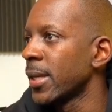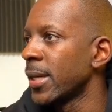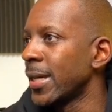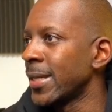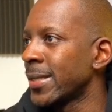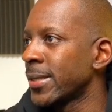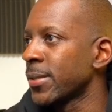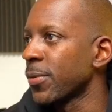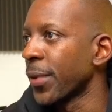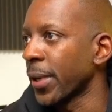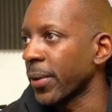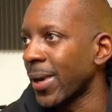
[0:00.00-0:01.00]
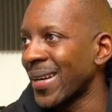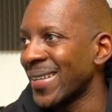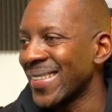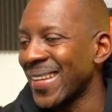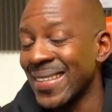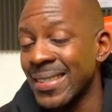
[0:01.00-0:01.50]
it requires
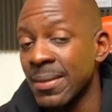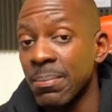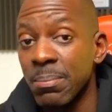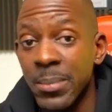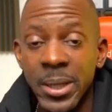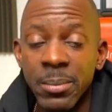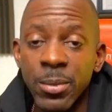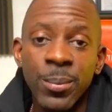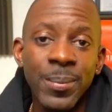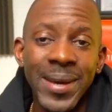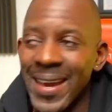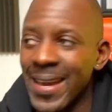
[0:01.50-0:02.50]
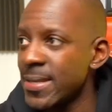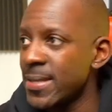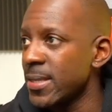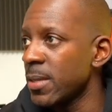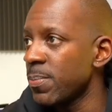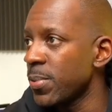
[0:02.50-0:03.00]
at the minimum 8
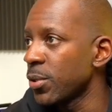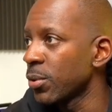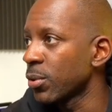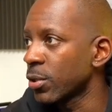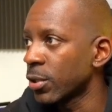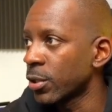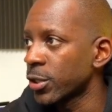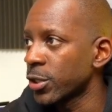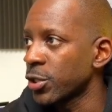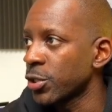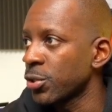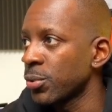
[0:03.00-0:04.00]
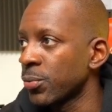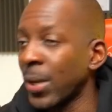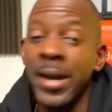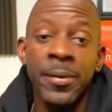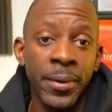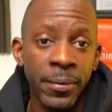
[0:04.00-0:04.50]
CPU cores
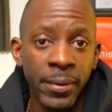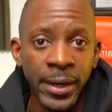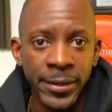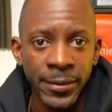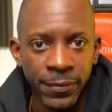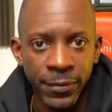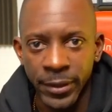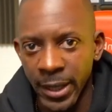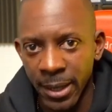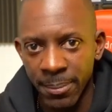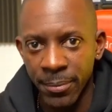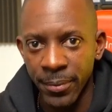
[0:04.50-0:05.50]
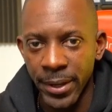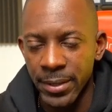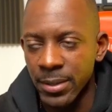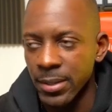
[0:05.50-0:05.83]
are required for upgrade.